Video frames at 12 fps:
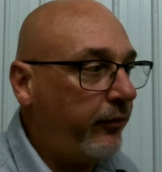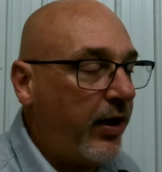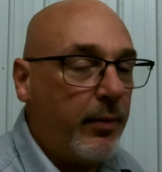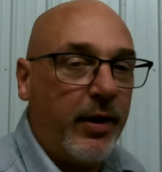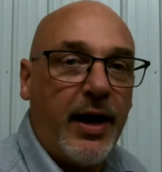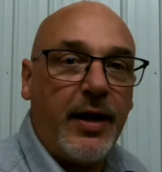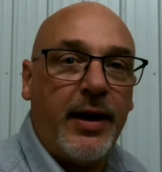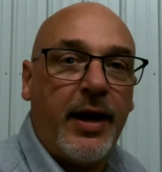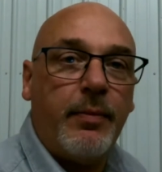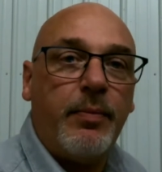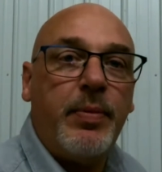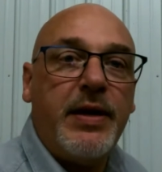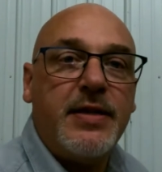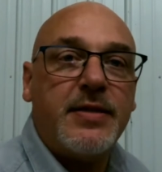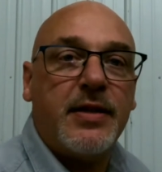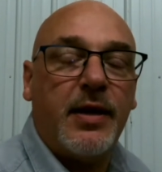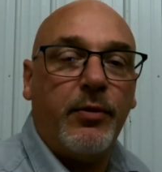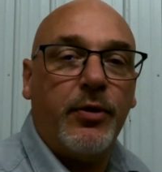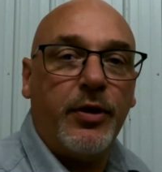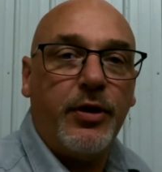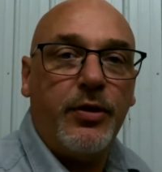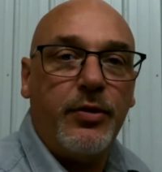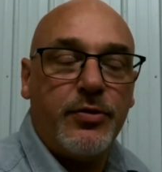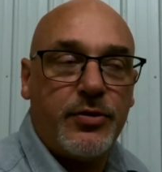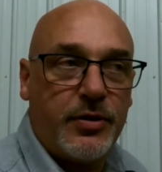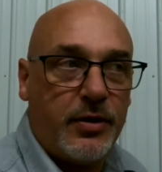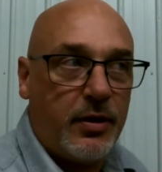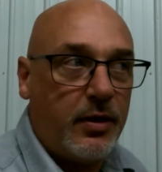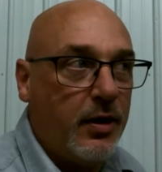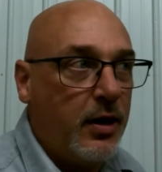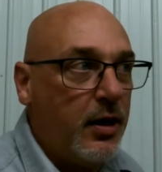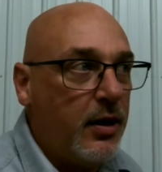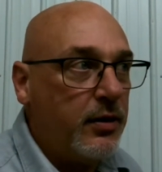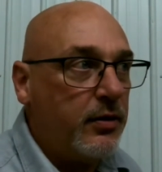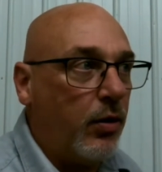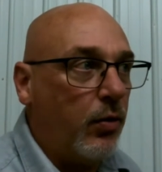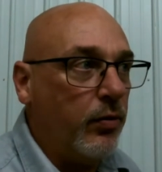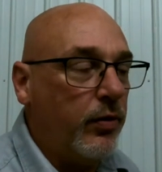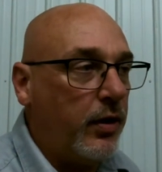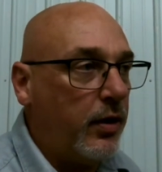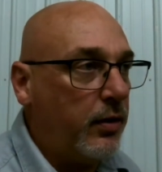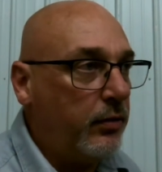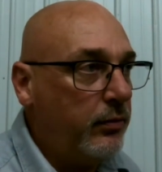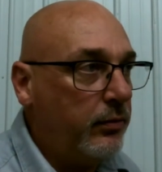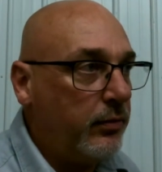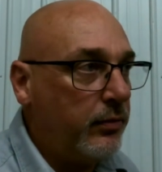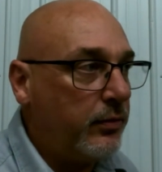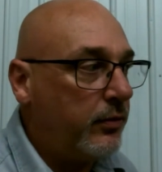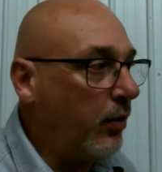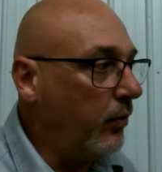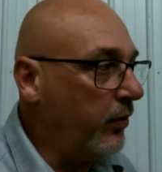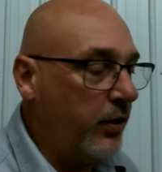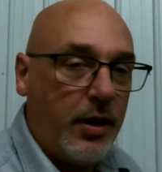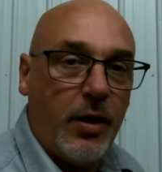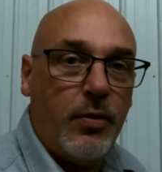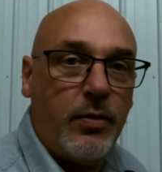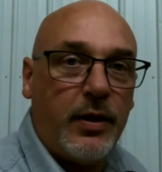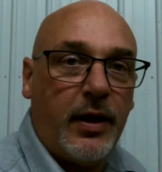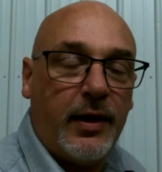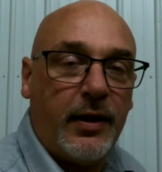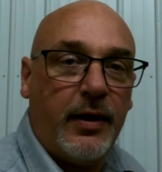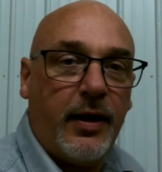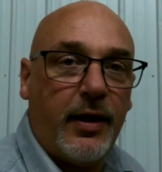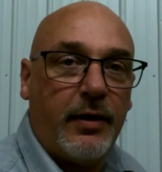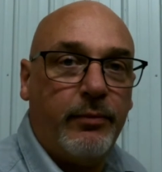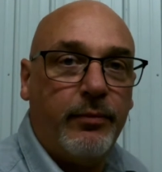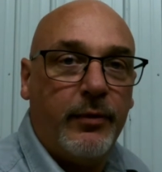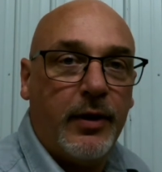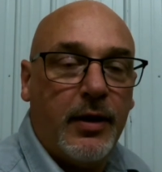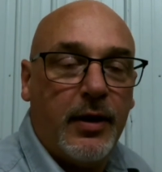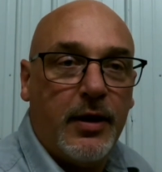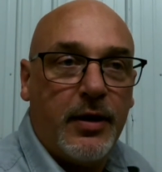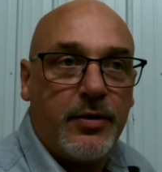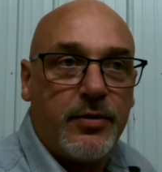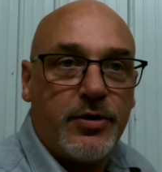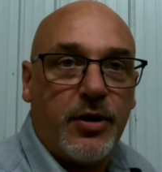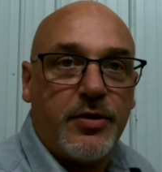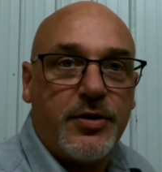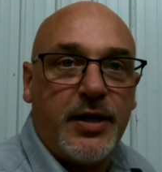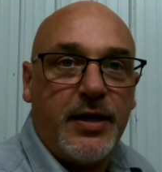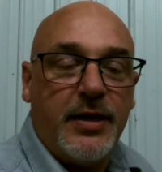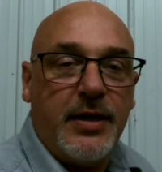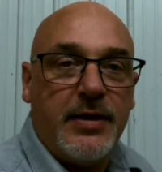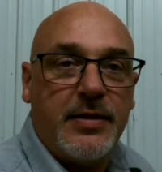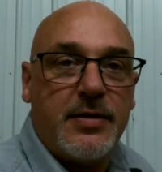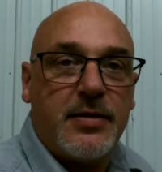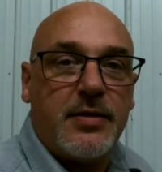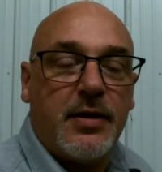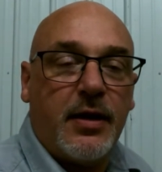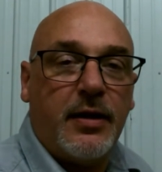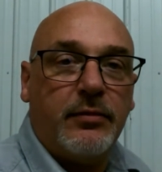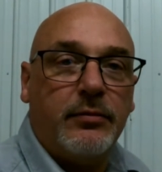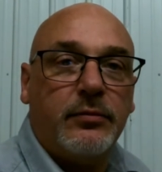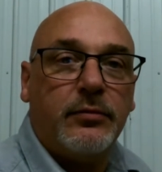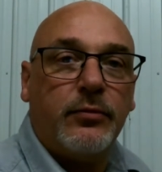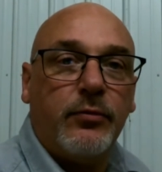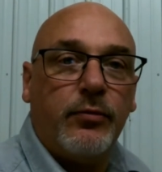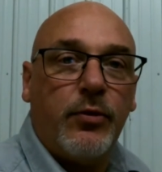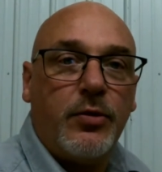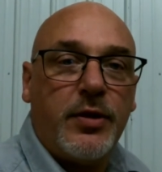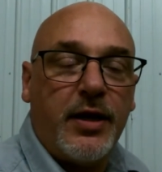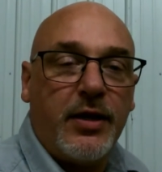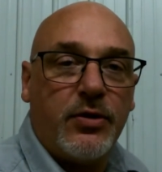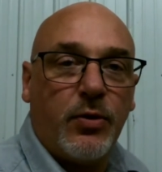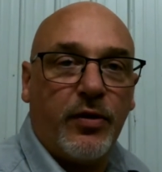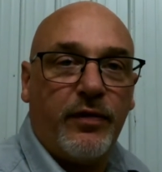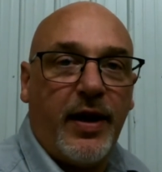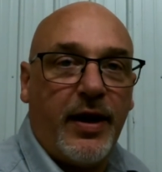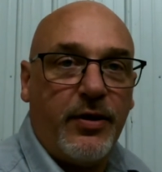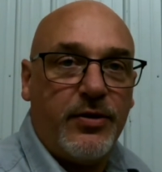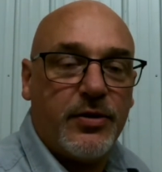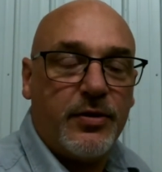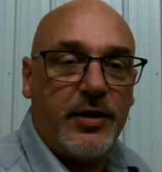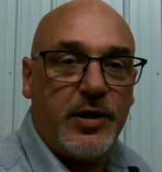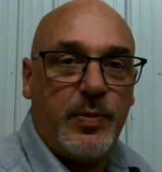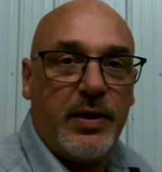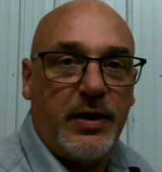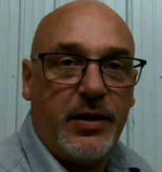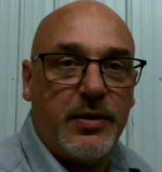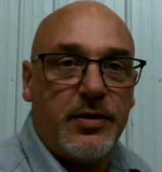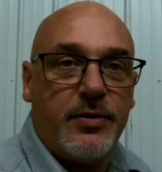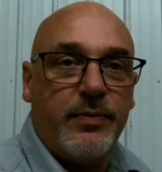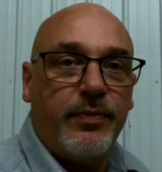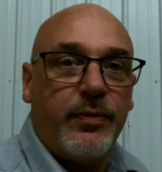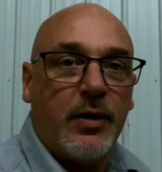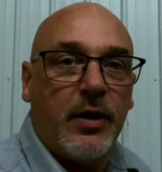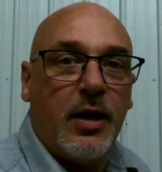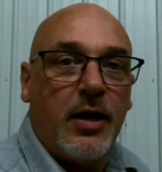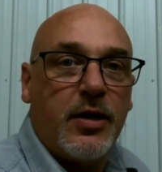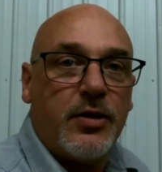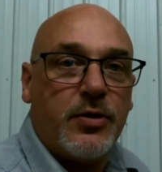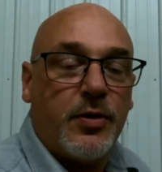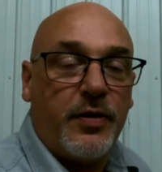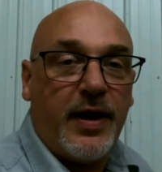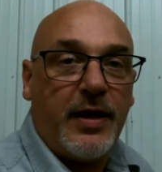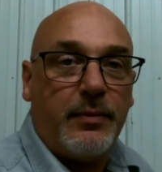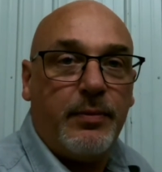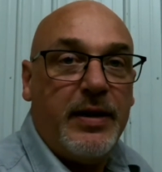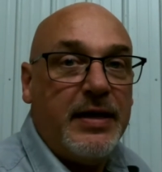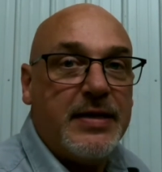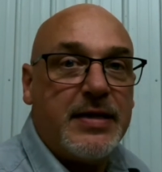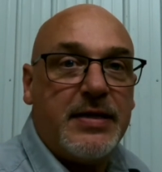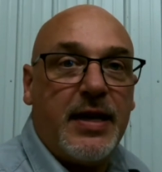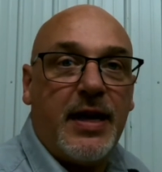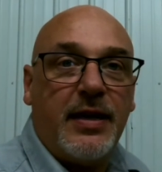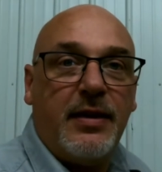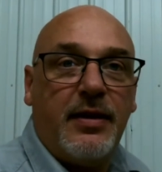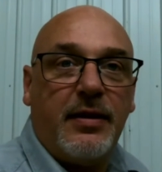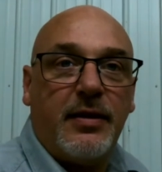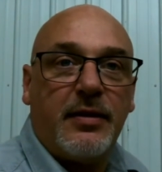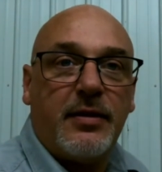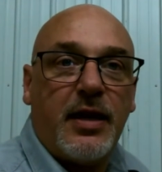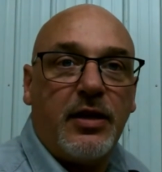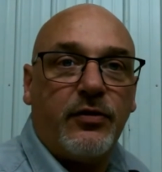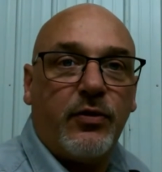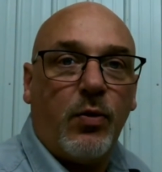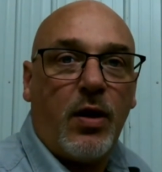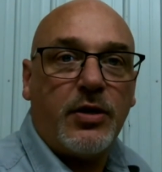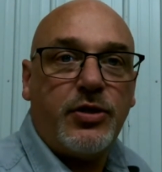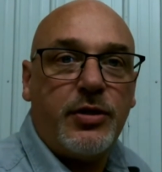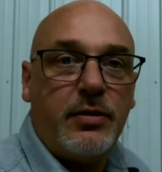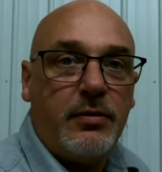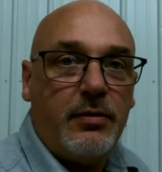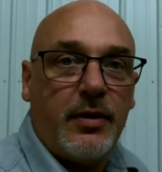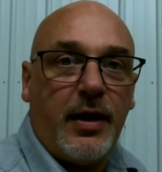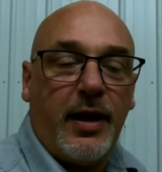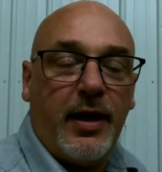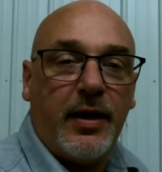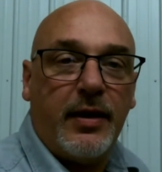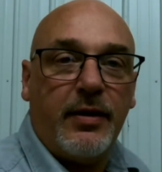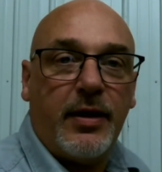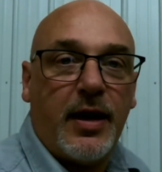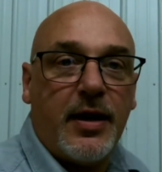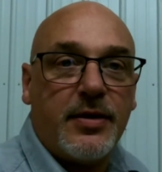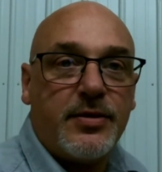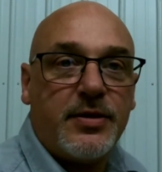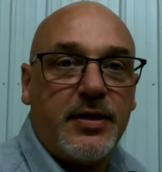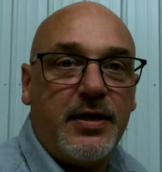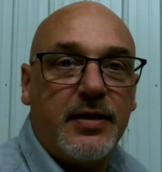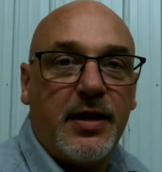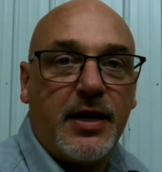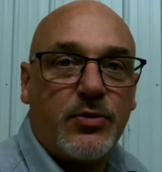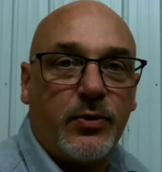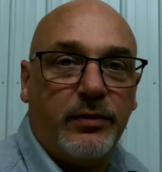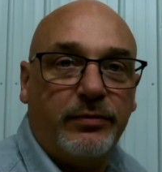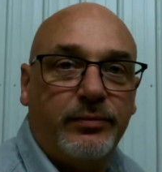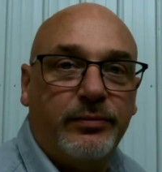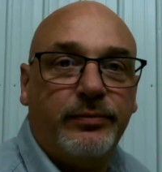fabricating that piece that I'm going to use to hold the yoke, and start setting these rotating torque values on these pinions. So with that being said, thanks for watching, and see you in the next one.